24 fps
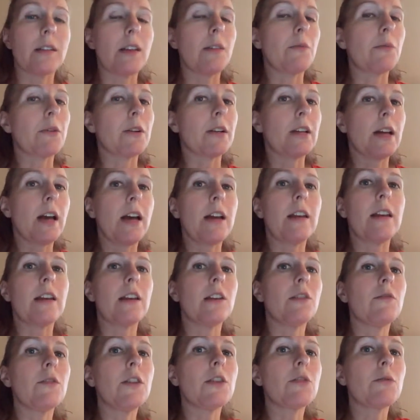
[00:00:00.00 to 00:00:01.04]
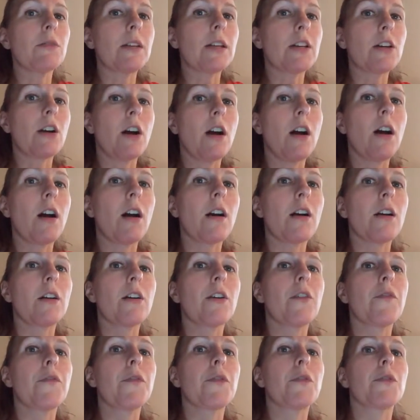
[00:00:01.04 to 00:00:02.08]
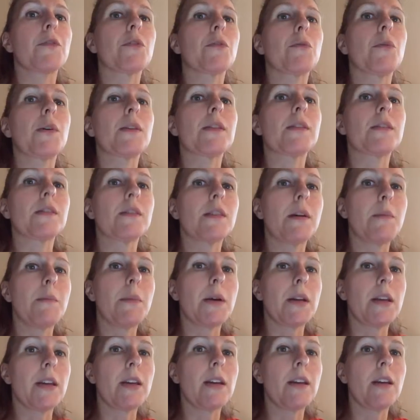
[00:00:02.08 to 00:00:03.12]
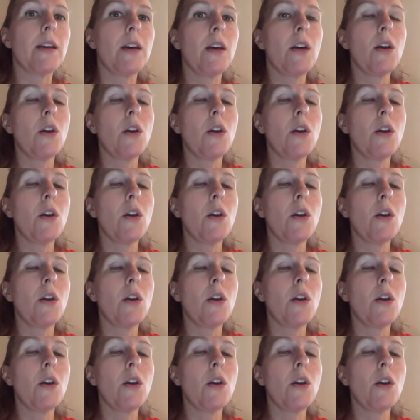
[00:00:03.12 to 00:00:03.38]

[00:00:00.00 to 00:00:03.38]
They were not individually carved, or there wasn't somebody